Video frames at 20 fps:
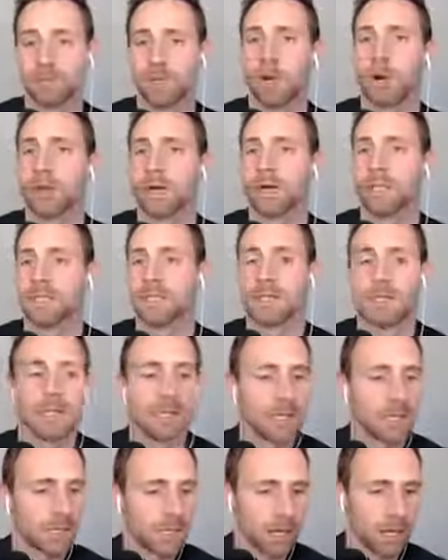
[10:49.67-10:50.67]
All right, guys.
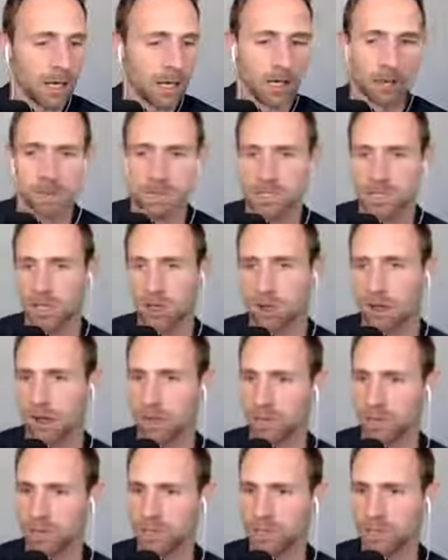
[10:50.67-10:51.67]
So I want to